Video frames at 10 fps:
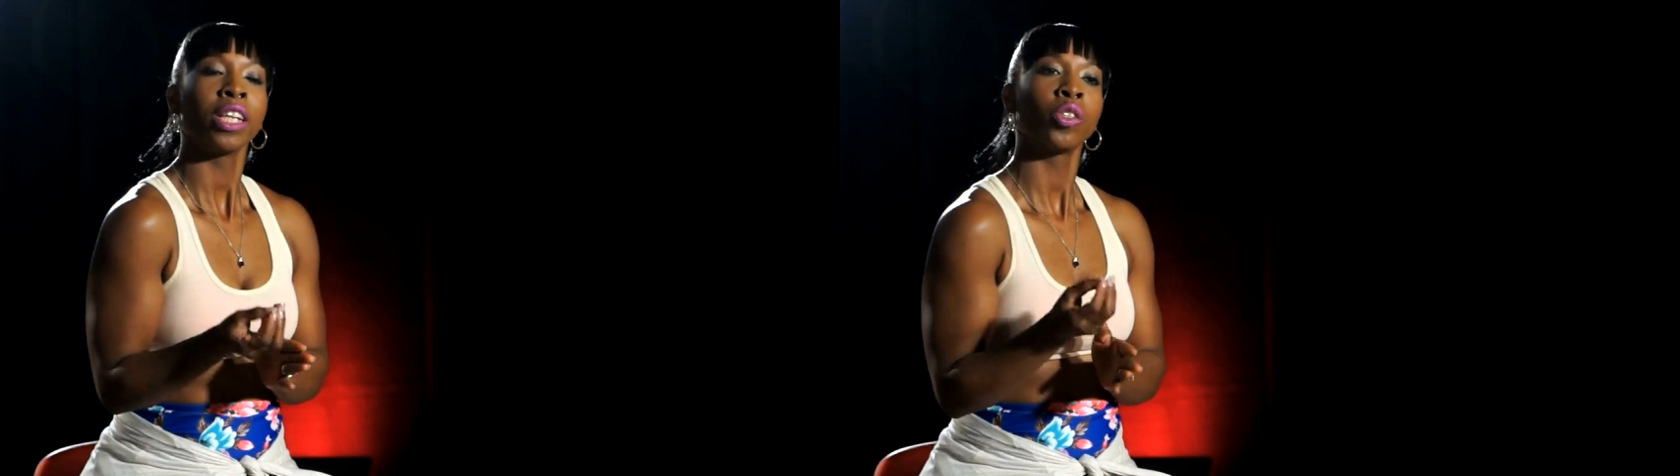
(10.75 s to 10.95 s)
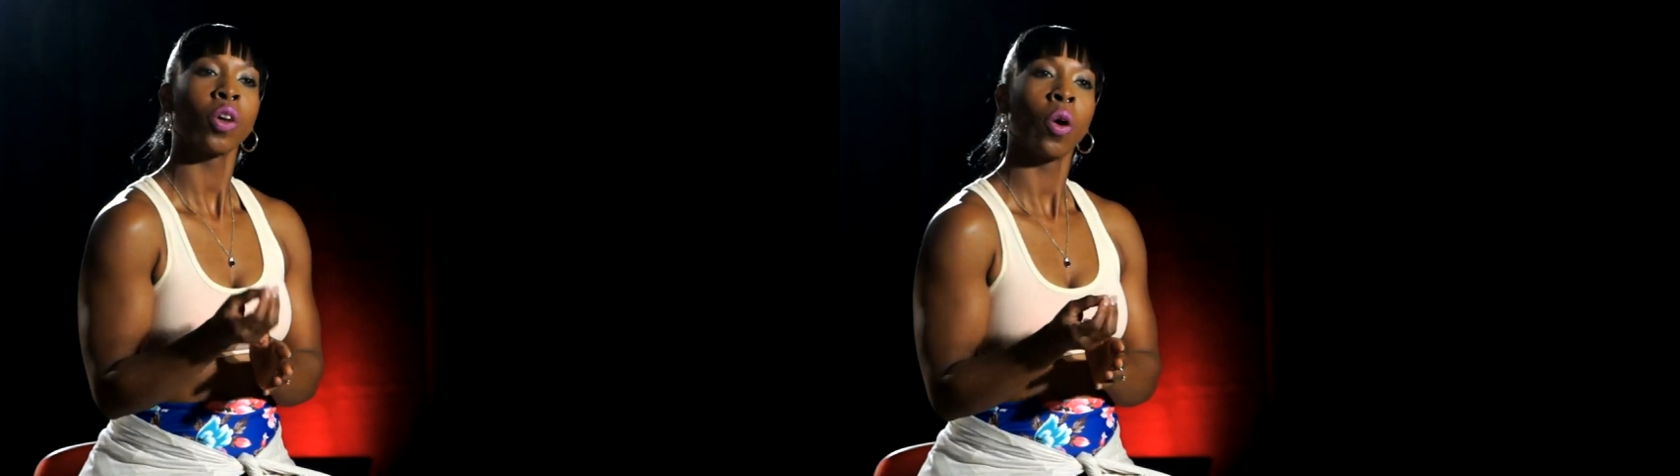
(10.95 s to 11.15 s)

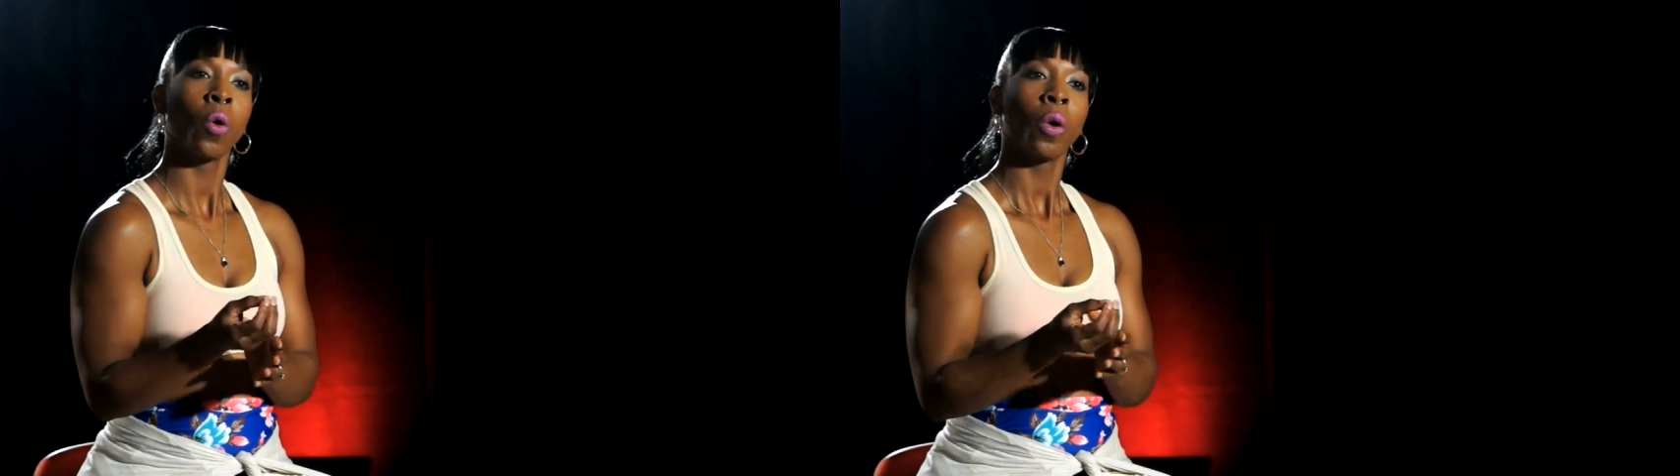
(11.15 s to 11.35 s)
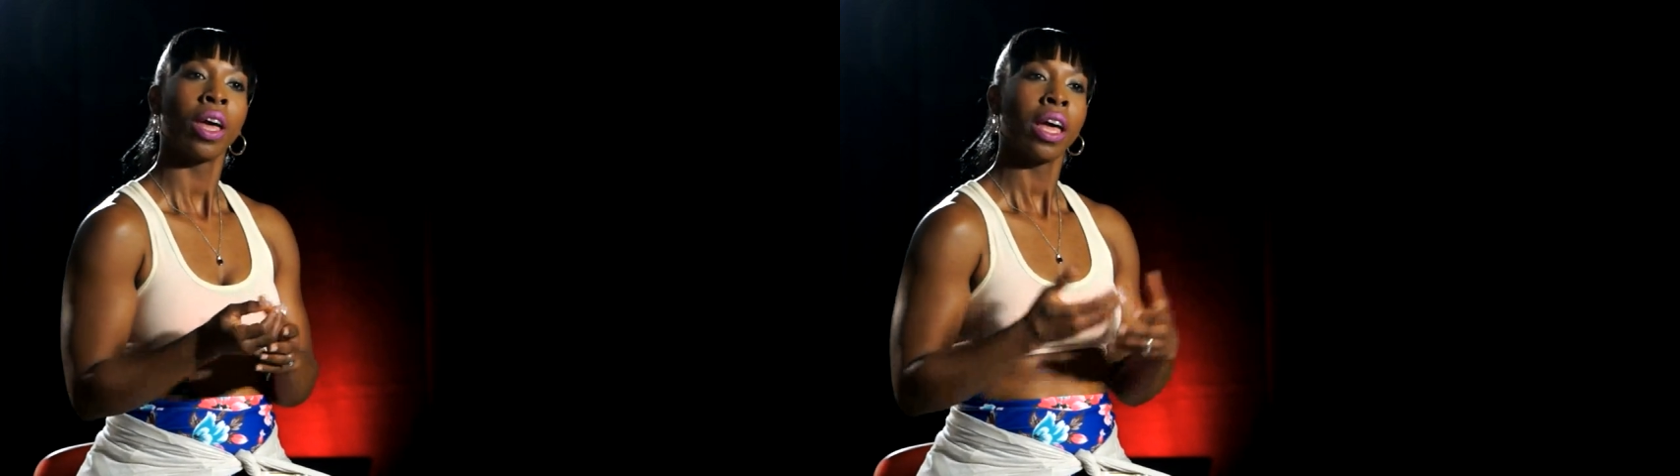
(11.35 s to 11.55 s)

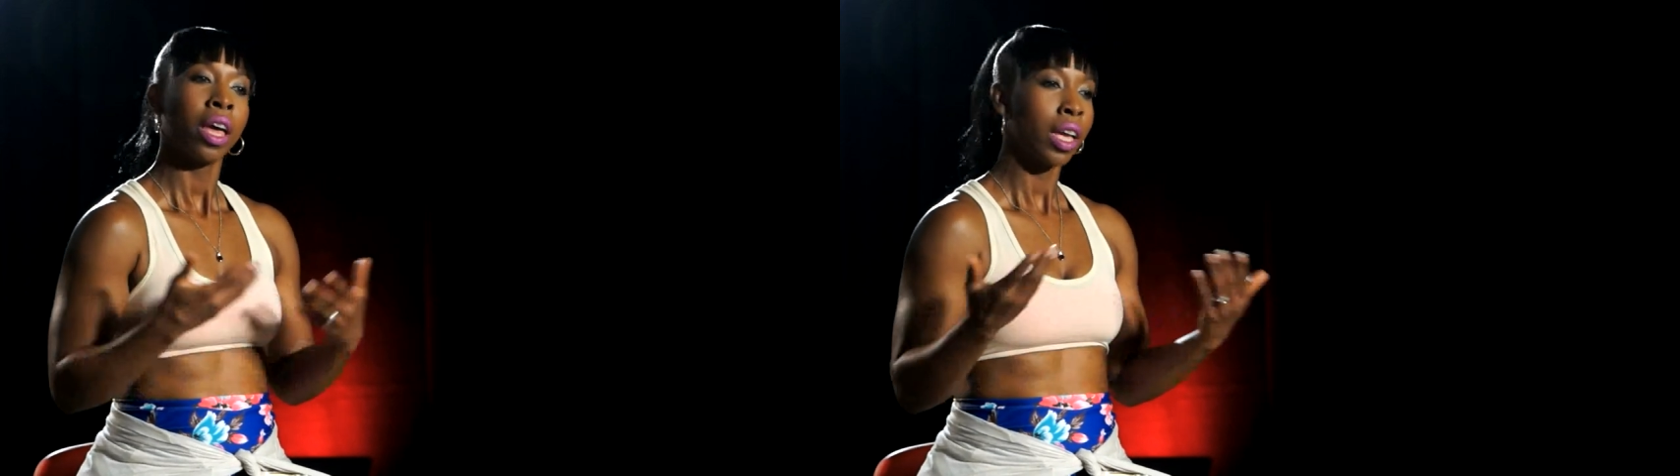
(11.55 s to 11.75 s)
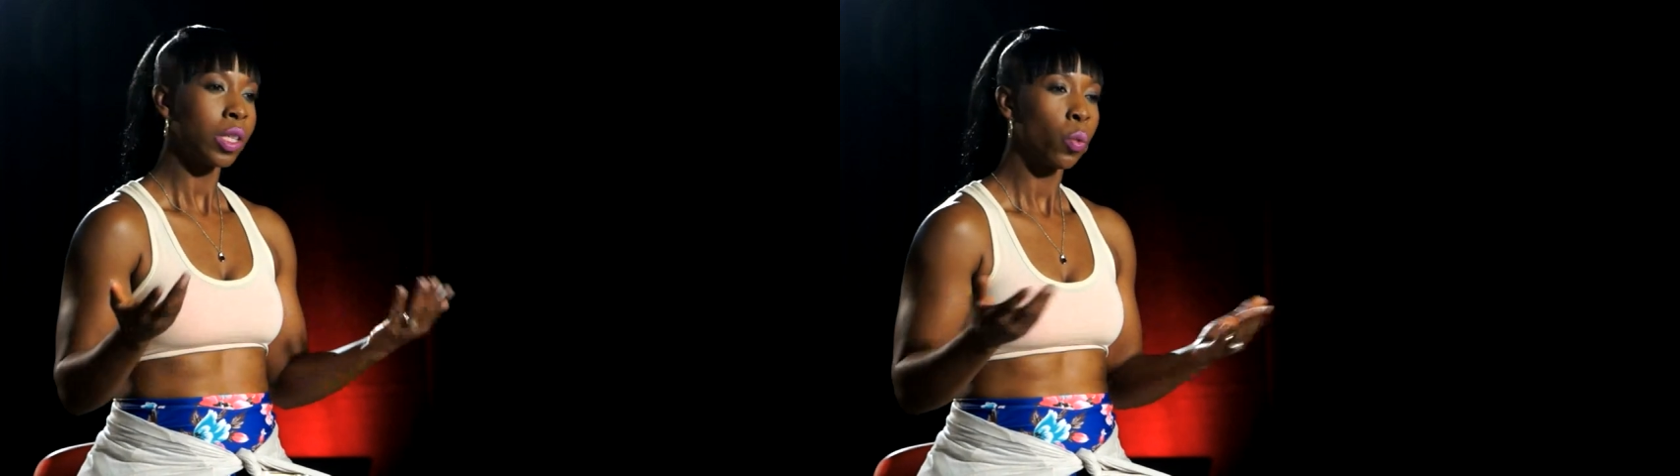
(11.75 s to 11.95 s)
So
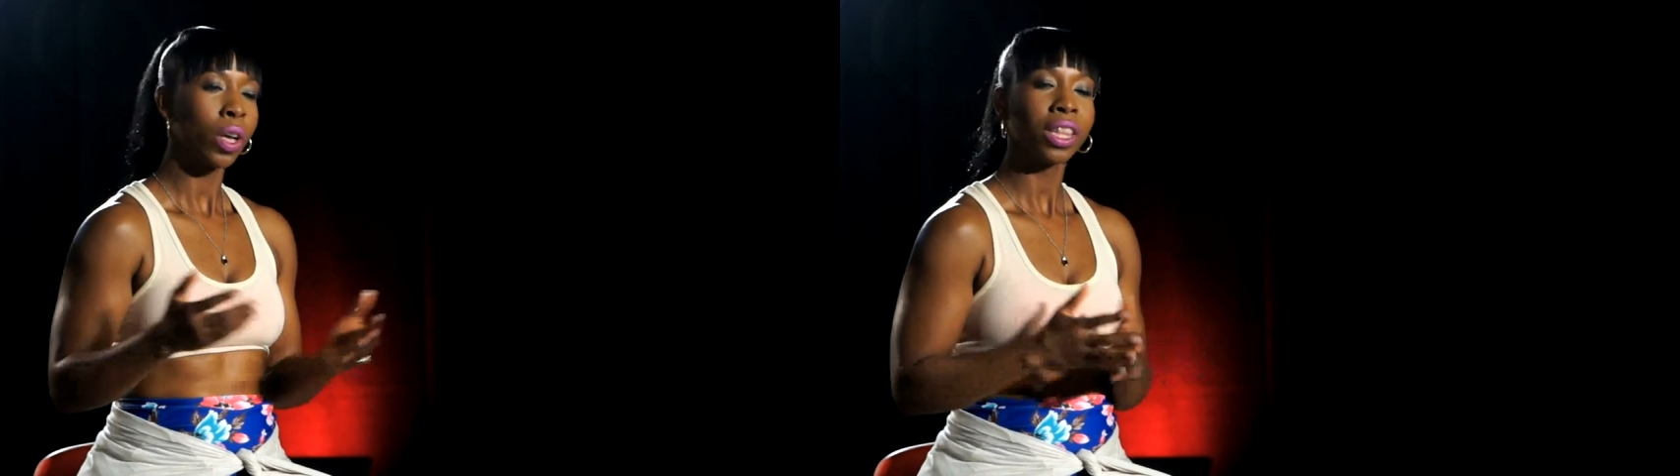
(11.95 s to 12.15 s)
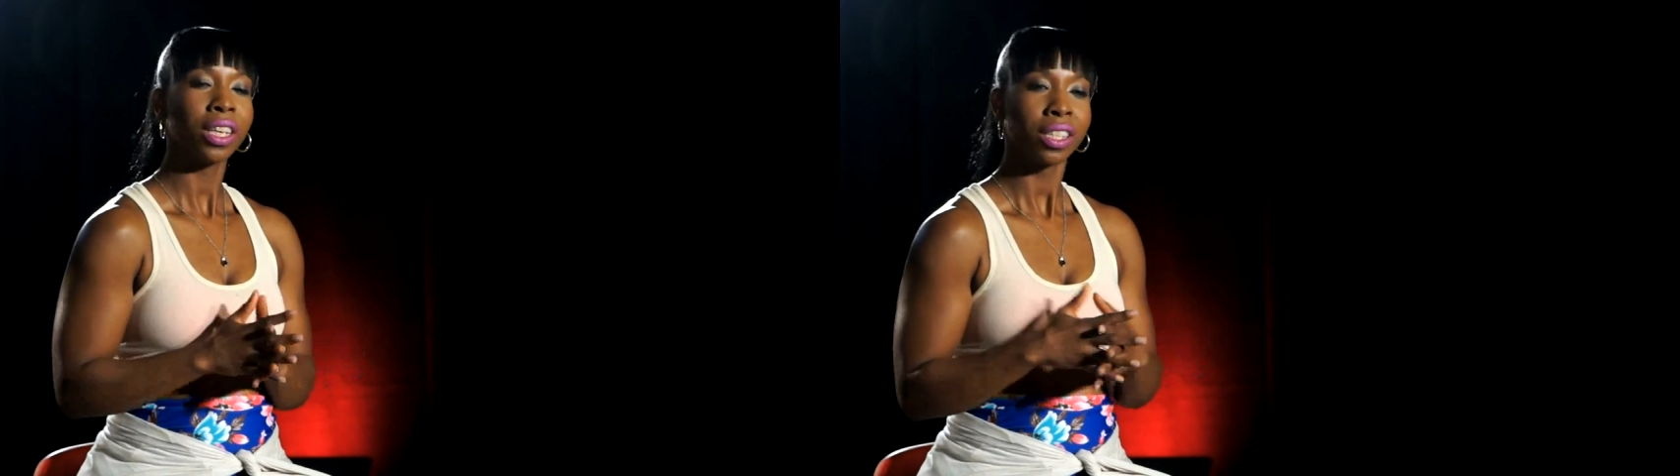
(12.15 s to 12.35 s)
it's
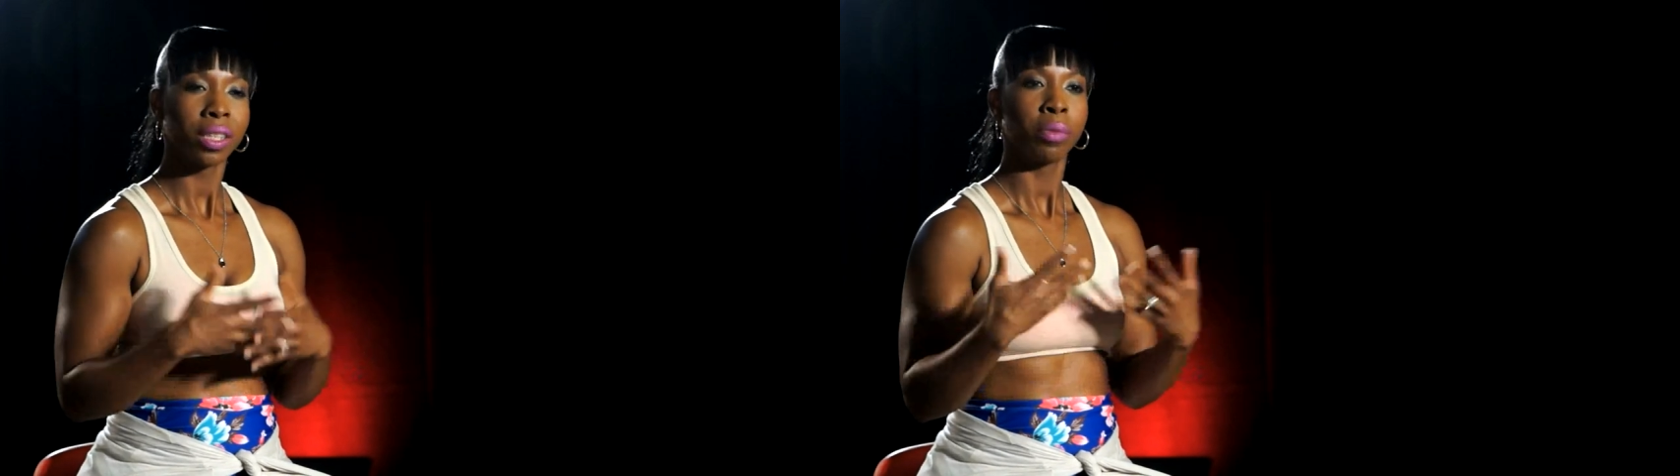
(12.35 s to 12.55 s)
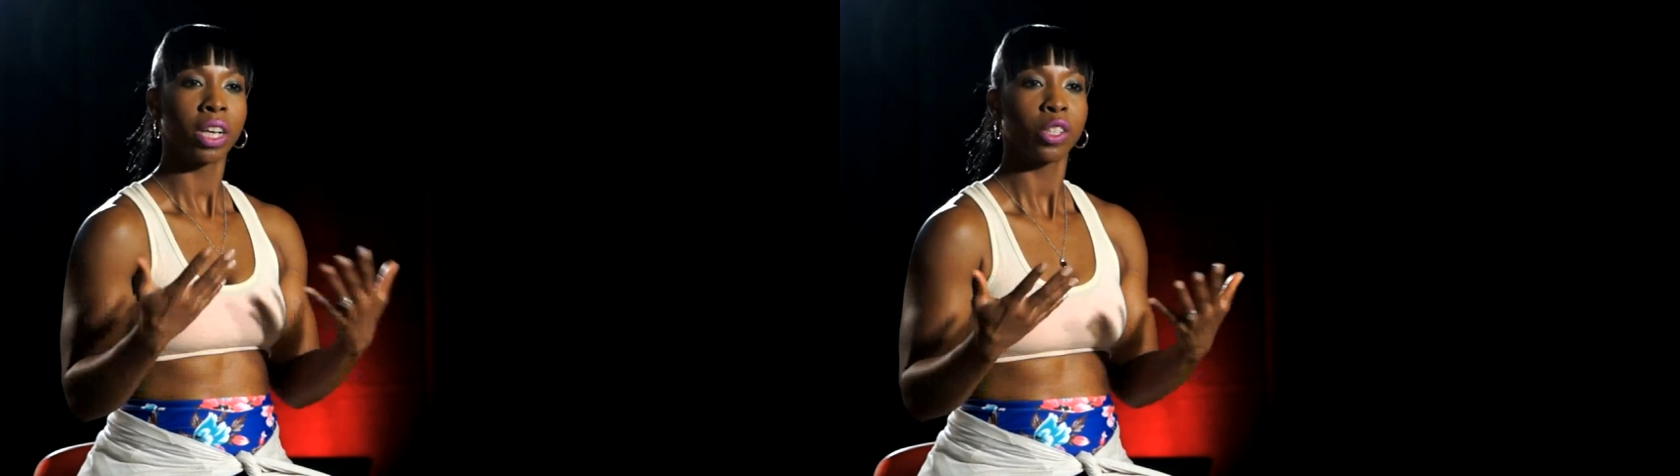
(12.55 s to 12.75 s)
one thing to
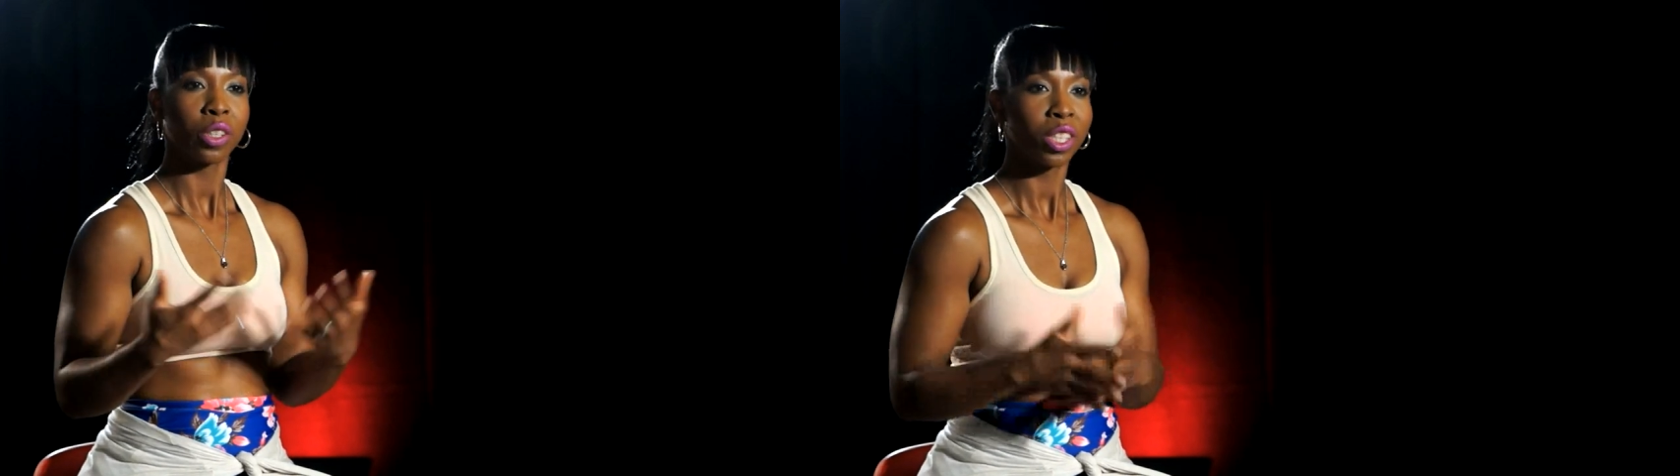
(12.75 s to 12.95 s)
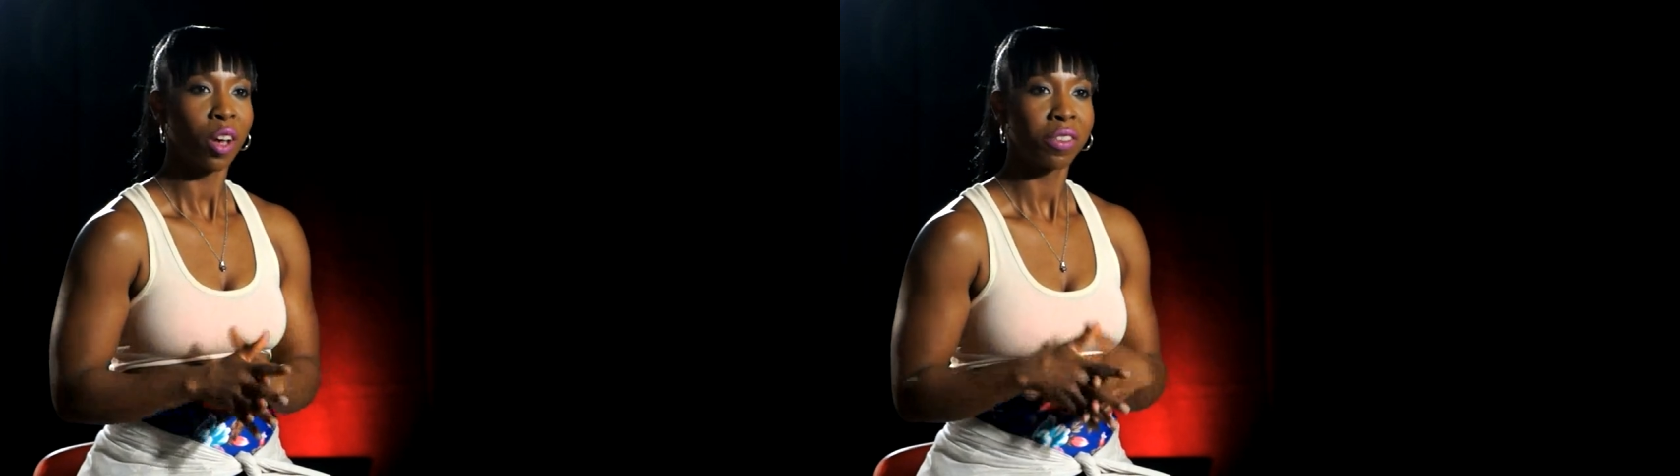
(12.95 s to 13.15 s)
subject
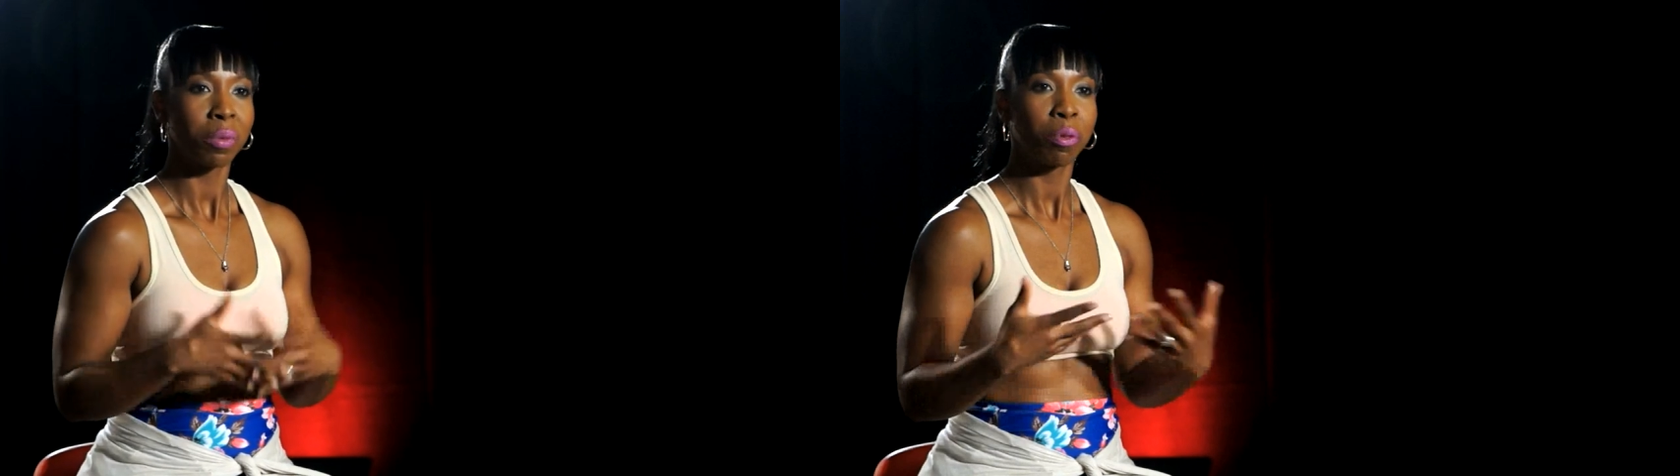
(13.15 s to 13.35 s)
yourself to